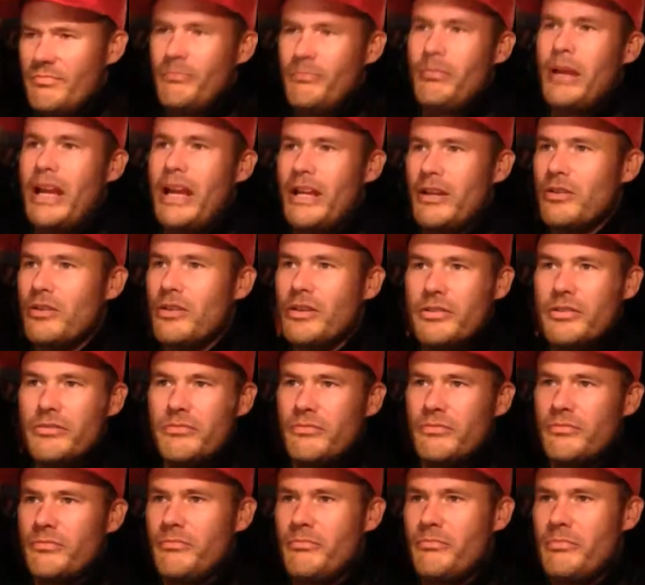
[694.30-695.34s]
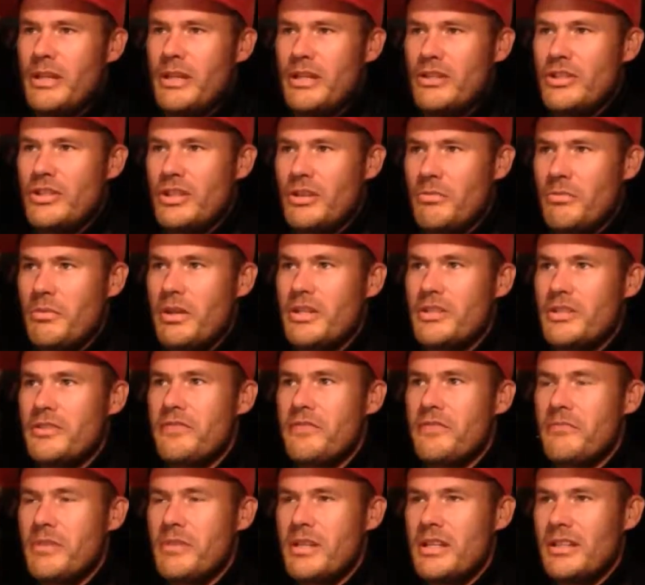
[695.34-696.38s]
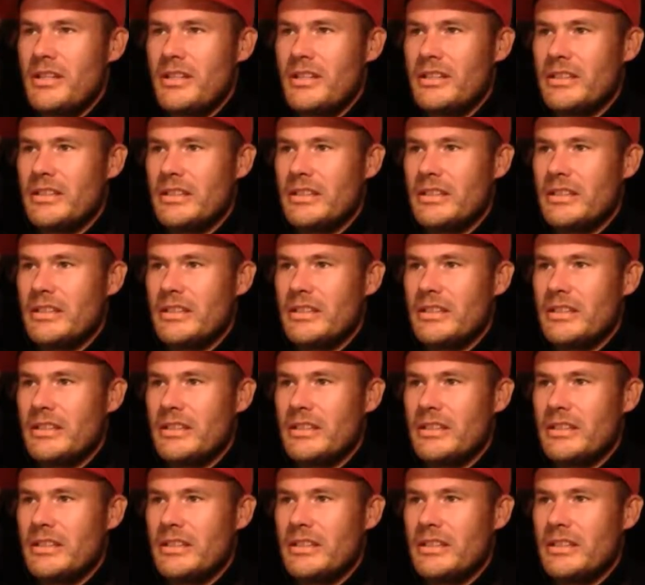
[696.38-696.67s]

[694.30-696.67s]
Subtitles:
bang on pitching wedge for me.